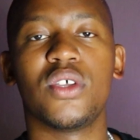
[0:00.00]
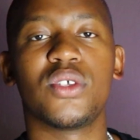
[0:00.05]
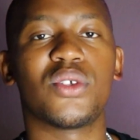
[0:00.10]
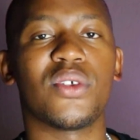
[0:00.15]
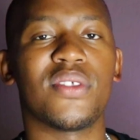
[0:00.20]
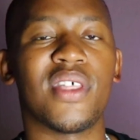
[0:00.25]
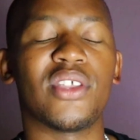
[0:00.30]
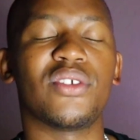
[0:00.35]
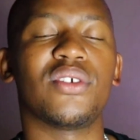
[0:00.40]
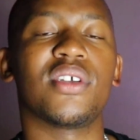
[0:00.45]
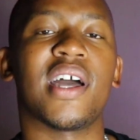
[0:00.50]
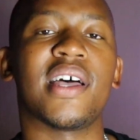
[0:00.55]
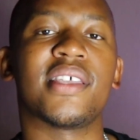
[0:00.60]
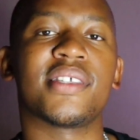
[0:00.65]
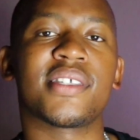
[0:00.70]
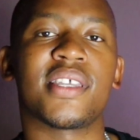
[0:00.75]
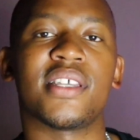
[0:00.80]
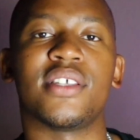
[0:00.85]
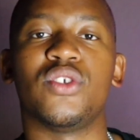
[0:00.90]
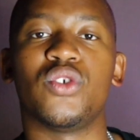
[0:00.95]
so that you
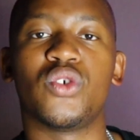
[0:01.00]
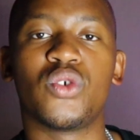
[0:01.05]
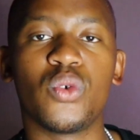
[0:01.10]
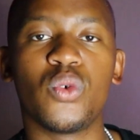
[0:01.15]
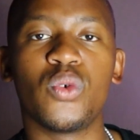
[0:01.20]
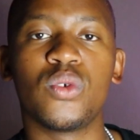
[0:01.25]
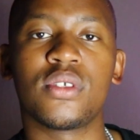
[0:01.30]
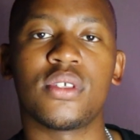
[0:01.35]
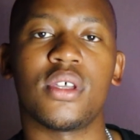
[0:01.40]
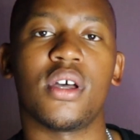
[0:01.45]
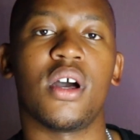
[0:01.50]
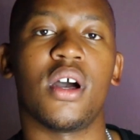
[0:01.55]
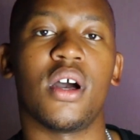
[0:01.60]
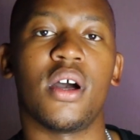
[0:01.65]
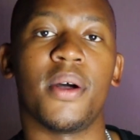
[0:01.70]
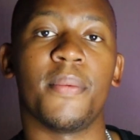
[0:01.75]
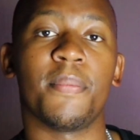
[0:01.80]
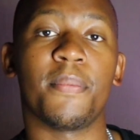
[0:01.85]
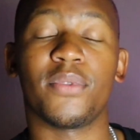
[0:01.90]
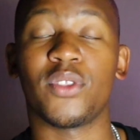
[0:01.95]
guys can choose
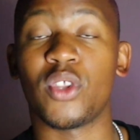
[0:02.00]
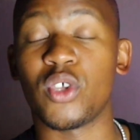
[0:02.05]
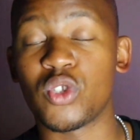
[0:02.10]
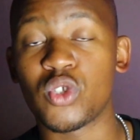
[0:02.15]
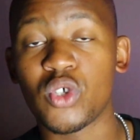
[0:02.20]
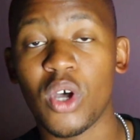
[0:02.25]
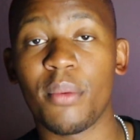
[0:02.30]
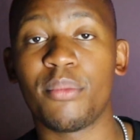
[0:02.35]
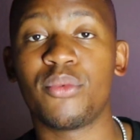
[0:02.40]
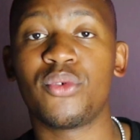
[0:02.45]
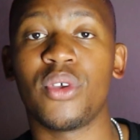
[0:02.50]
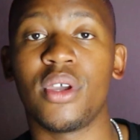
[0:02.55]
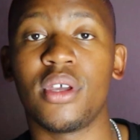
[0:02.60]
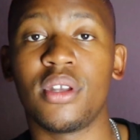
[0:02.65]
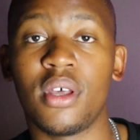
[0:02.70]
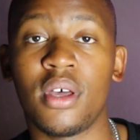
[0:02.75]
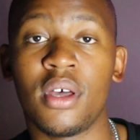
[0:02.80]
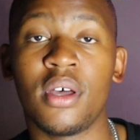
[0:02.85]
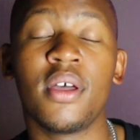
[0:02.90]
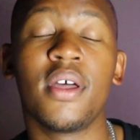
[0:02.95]
the top
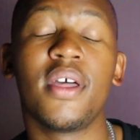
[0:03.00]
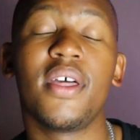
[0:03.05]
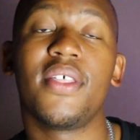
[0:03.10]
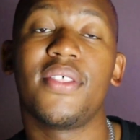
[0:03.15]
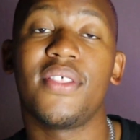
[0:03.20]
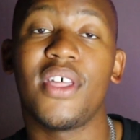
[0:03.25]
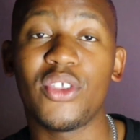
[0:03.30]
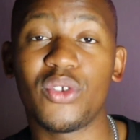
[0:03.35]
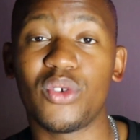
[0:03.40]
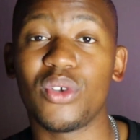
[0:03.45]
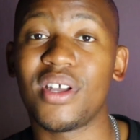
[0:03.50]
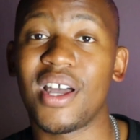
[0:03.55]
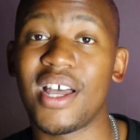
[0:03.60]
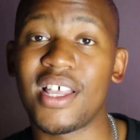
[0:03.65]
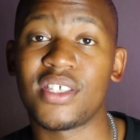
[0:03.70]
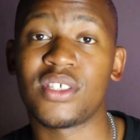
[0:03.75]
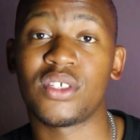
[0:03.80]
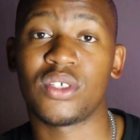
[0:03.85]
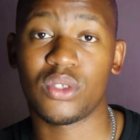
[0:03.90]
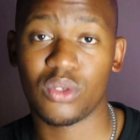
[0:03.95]
trader that you
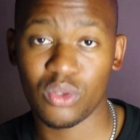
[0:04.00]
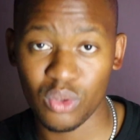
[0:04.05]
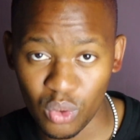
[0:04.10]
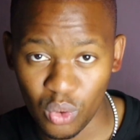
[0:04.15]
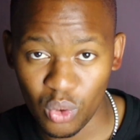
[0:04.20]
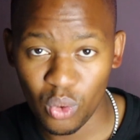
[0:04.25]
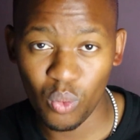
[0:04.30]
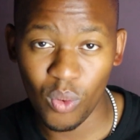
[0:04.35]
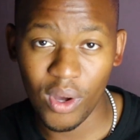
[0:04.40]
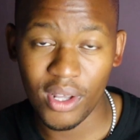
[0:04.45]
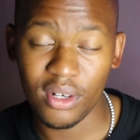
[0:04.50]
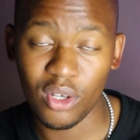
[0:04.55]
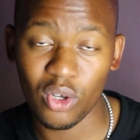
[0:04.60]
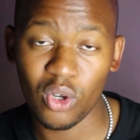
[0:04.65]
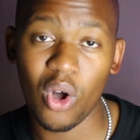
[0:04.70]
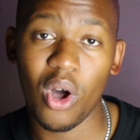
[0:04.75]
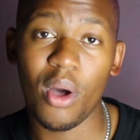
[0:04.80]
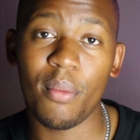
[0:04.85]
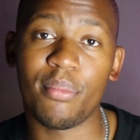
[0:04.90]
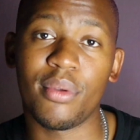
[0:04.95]
guys do want to
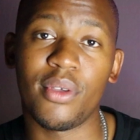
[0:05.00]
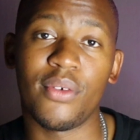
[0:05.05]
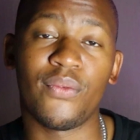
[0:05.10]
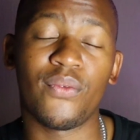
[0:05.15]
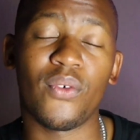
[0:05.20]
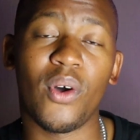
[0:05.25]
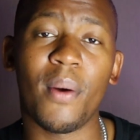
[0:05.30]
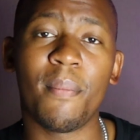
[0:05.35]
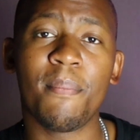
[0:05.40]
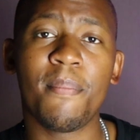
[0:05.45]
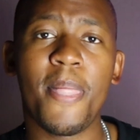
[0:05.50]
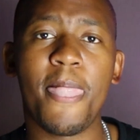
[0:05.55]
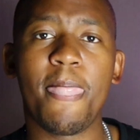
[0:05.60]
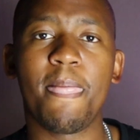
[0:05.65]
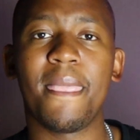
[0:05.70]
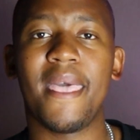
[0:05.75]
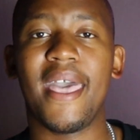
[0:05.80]
copy from.